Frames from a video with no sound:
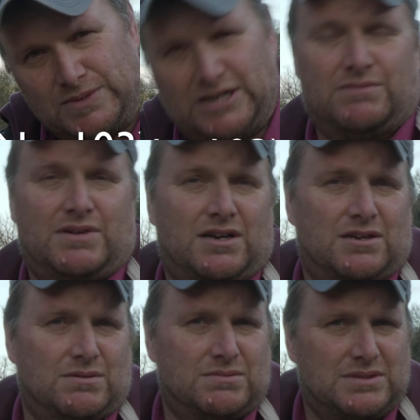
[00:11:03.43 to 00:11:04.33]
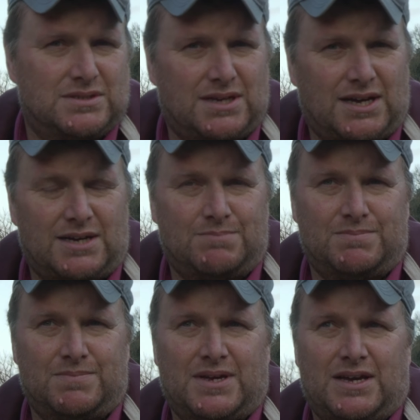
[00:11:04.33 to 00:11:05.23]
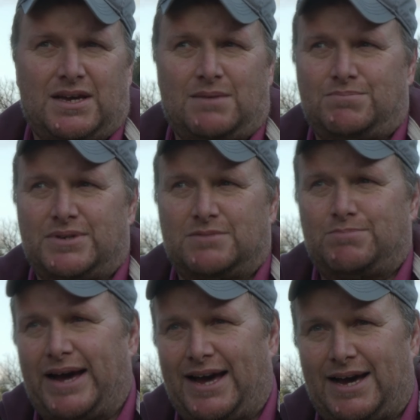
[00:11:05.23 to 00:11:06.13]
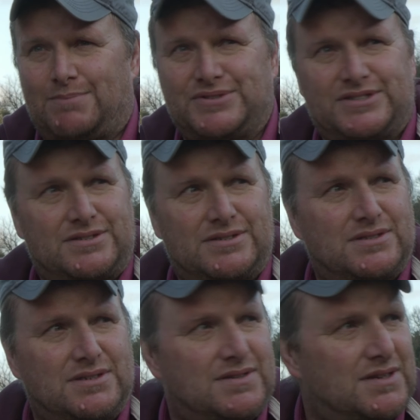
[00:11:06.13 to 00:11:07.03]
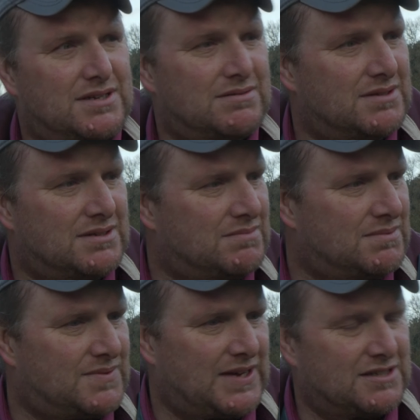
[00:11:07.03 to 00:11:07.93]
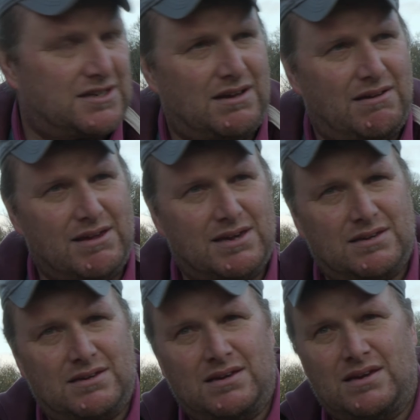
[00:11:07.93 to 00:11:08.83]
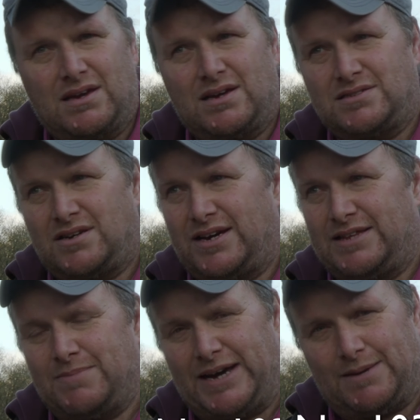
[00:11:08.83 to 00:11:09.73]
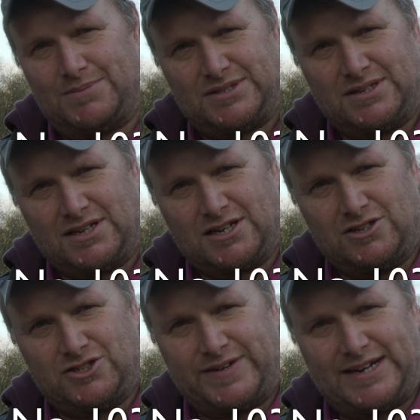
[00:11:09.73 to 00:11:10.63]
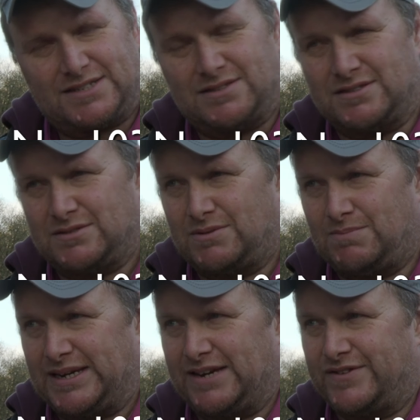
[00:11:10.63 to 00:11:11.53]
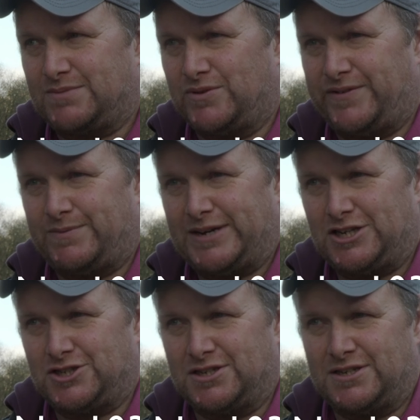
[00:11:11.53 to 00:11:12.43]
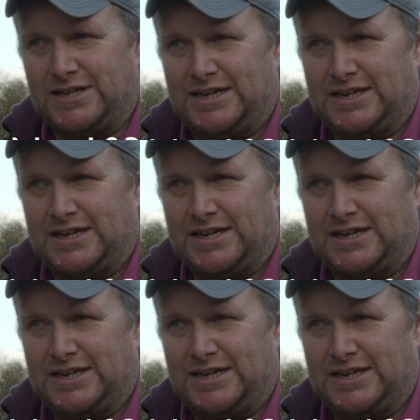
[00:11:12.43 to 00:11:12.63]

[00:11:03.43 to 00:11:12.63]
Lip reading: We don't know. But perhaps things like tithe maps and enclosure acts and so on might give us more information.